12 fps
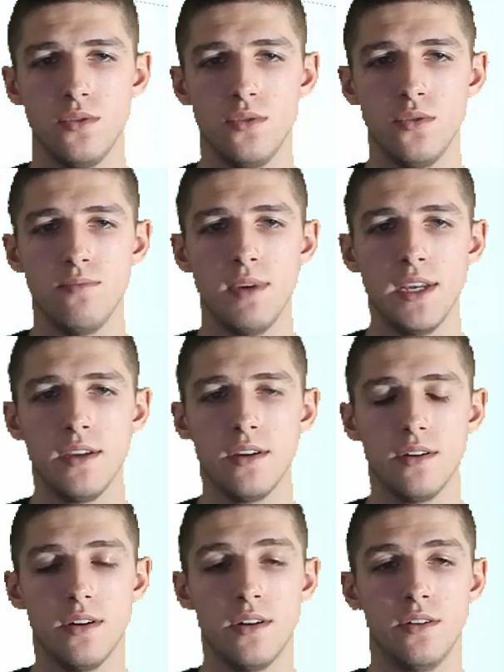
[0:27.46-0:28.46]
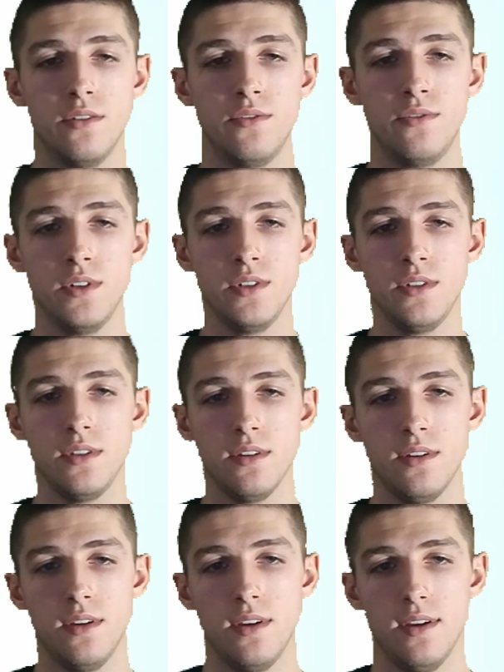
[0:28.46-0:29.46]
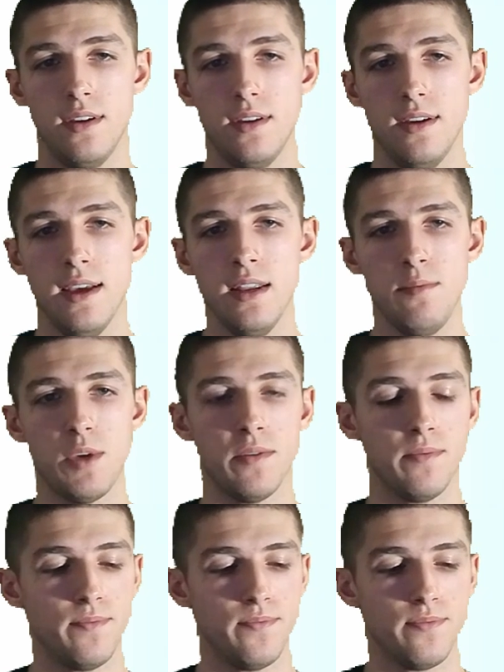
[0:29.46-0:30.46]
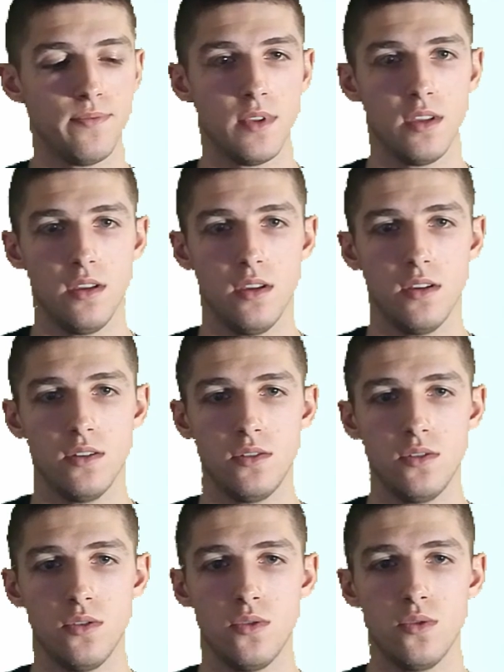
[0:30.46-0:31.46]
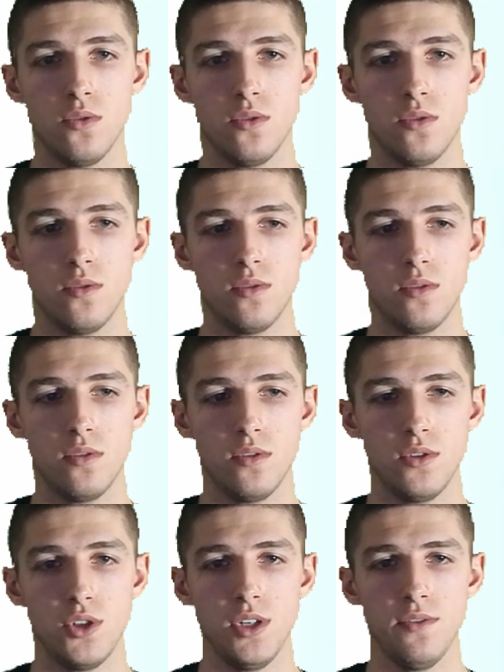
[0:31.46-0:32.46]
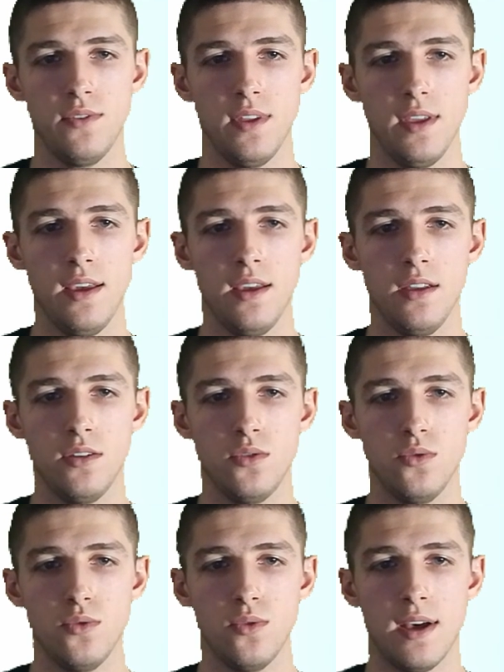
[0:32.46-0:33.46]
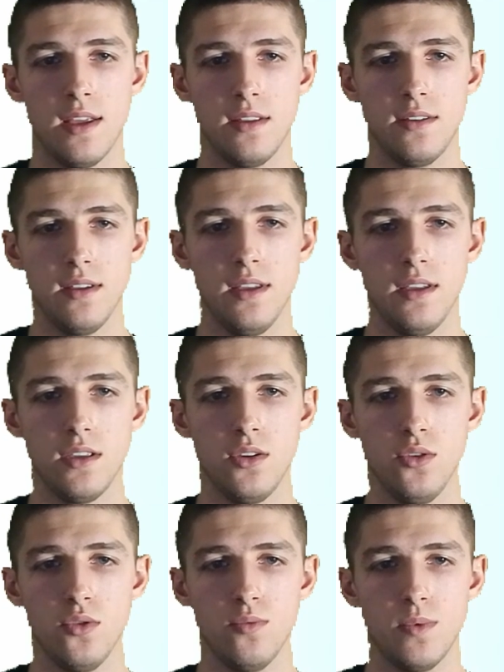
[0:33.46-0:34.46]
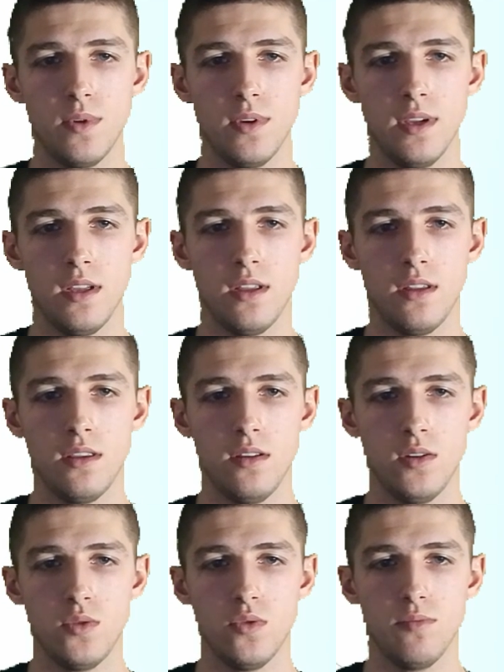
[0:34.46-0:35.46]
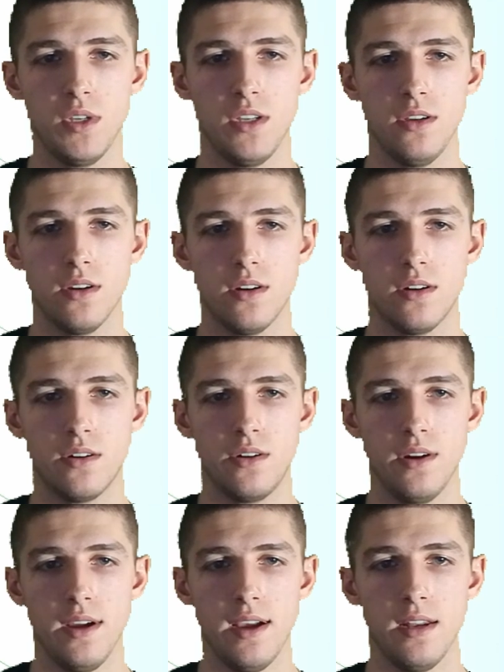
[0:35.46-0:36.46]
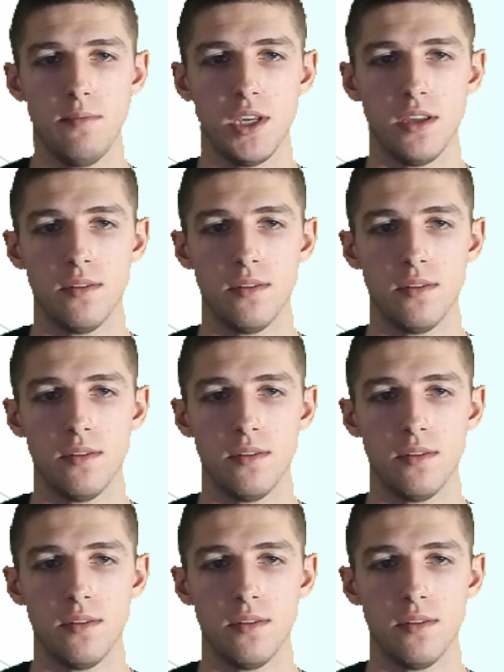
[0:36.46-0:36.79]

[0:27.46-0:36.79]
to make our first enemy. So Shift A to add a cube, and this will be our enemy.